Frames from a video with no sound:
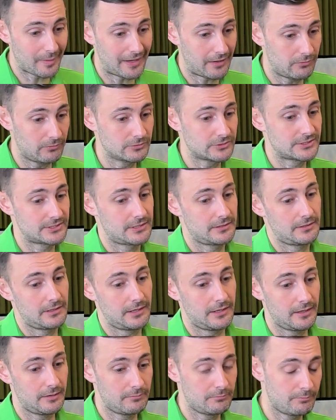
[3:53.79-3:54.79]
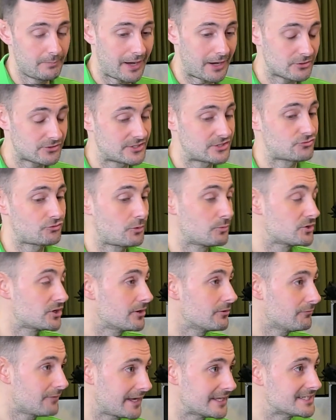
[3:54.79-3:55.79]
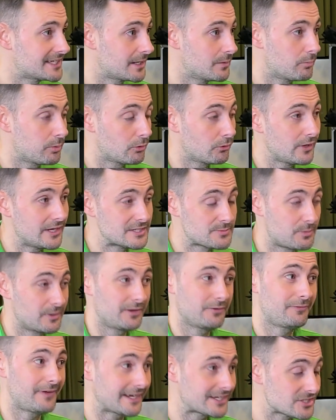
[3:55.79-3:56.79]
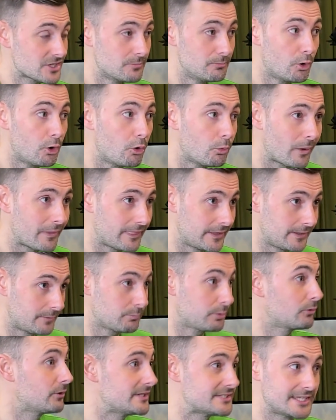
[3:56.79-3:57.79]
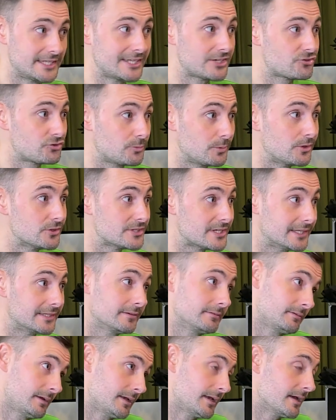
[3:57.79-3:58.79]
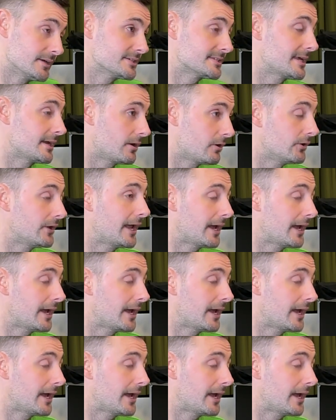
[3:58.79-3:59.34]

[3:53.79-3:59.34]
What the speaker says: It delivers about 600 watts of usable power. So something of this sort of size